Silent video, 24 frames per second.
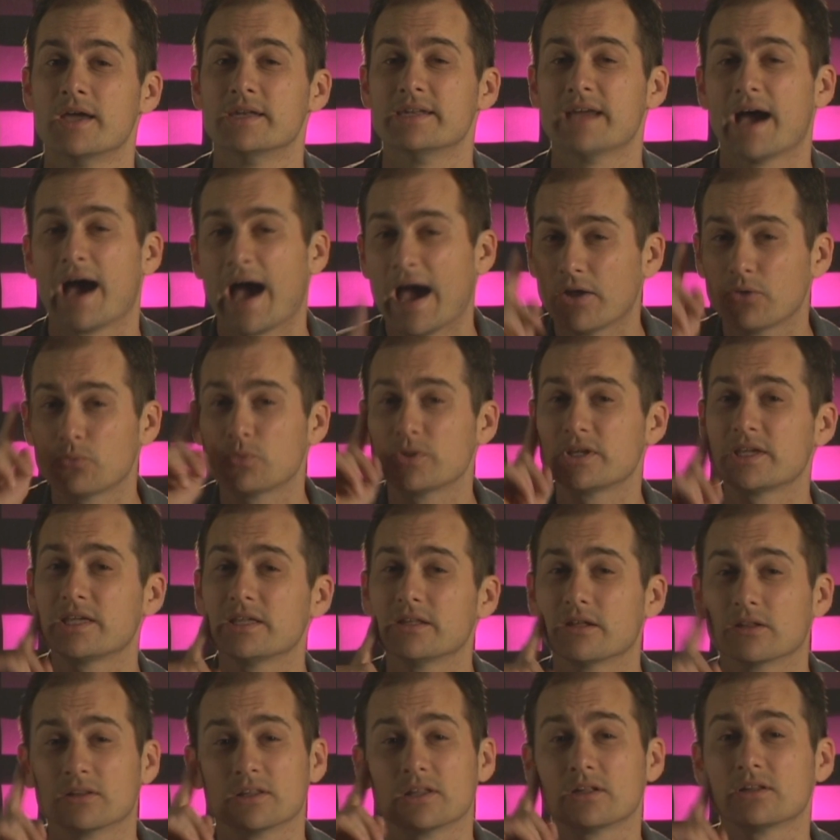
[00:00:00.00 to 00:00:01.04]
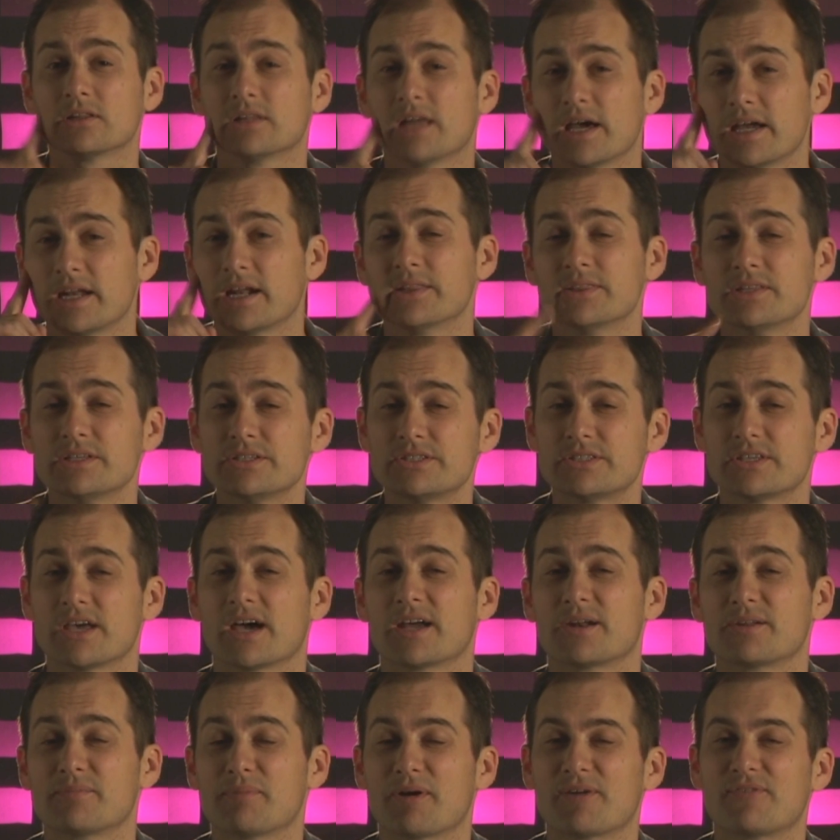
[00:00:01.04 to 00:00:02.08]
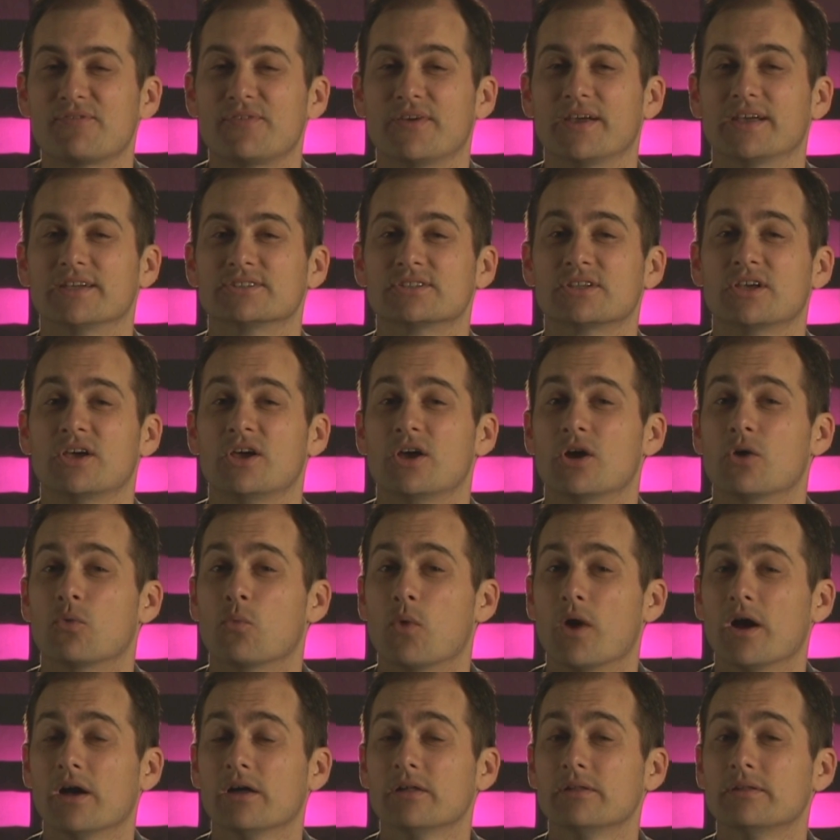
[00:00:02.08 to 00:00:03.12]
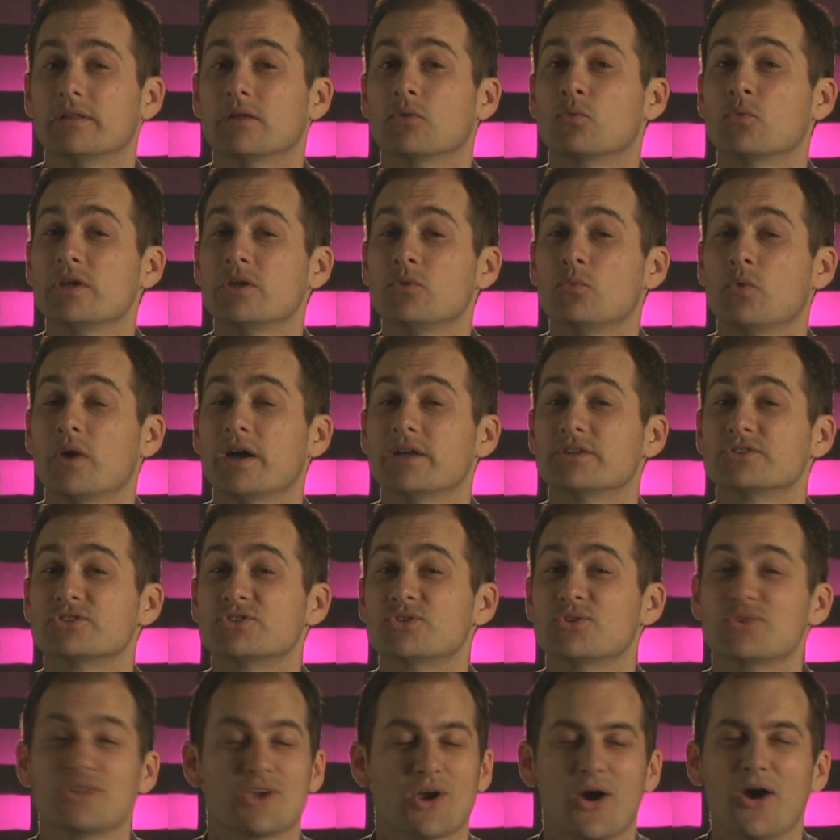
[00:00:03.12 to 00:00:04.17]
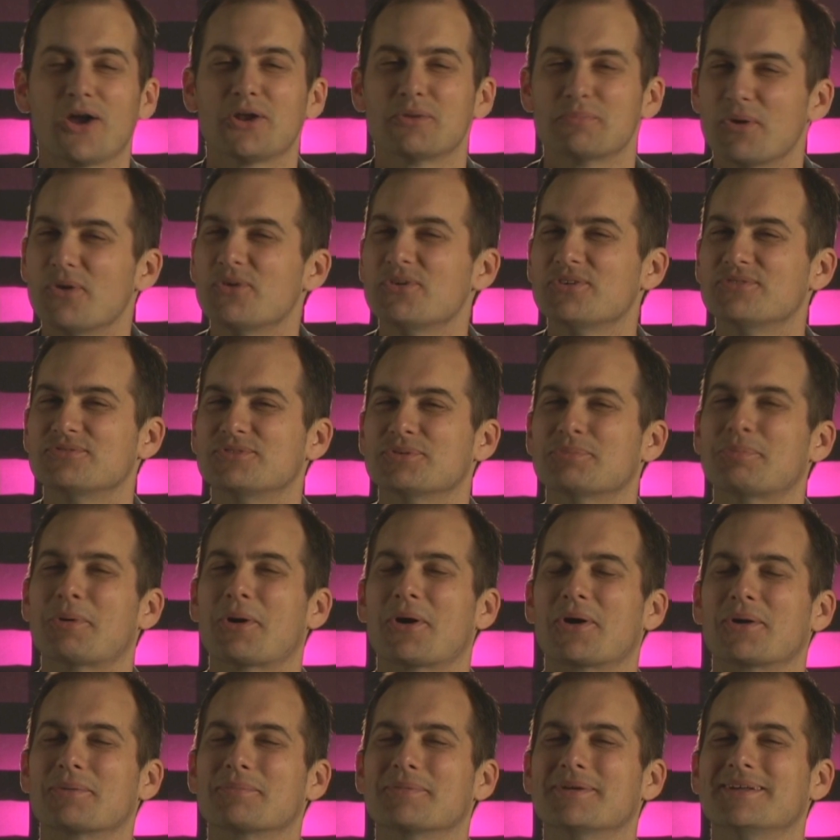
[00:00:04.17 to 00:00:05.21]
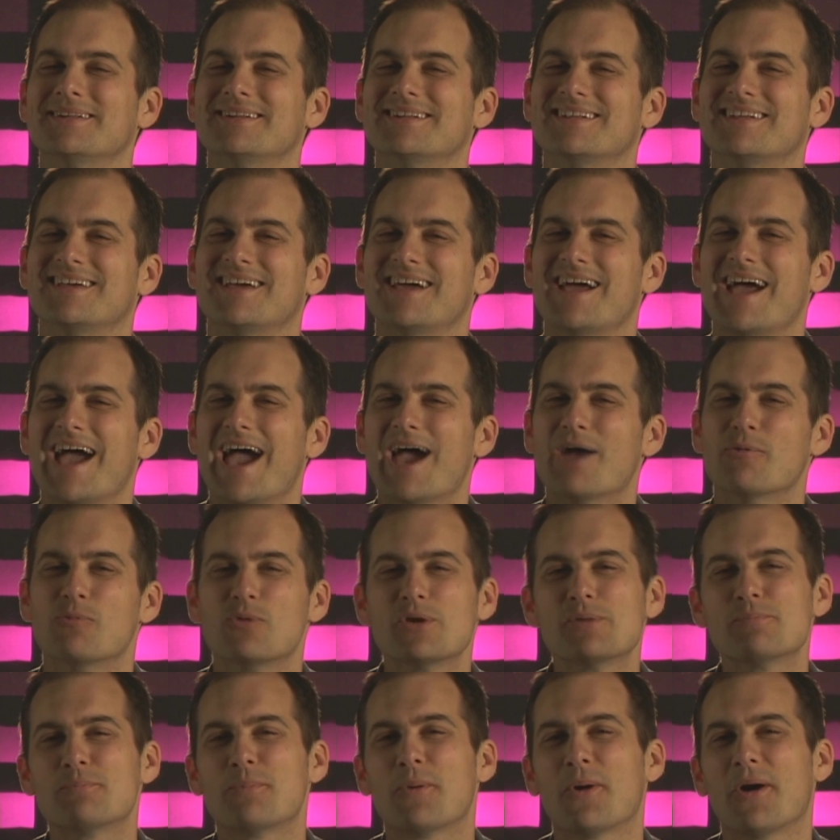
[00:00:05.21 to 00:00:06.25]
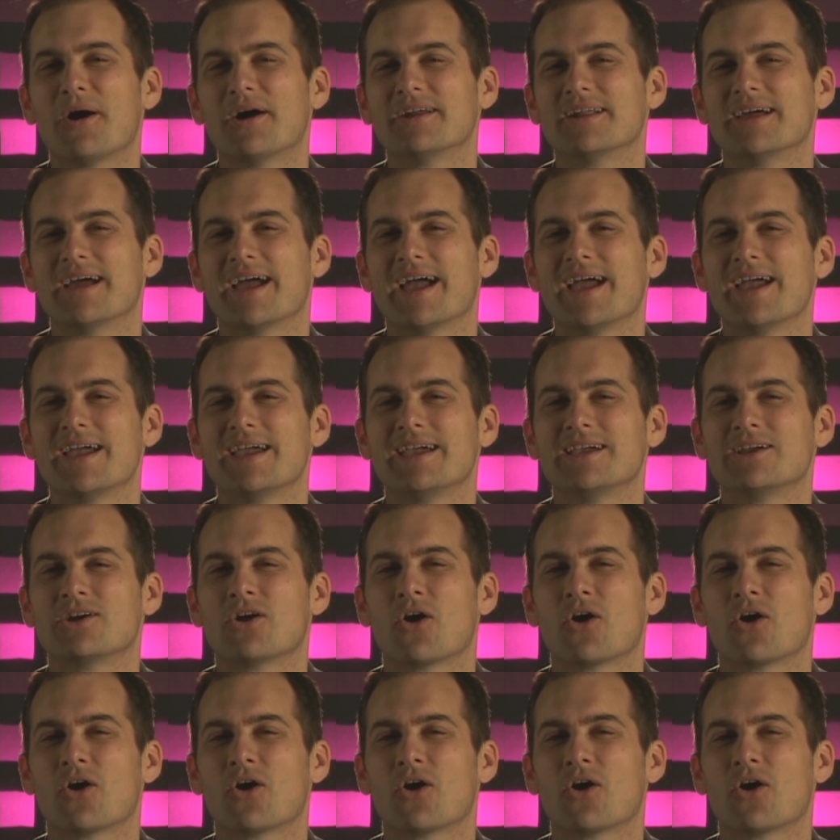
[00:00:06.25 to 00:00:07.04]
Now how do we get a little light on this side of my face? Well, we went to the automotive department and we bought a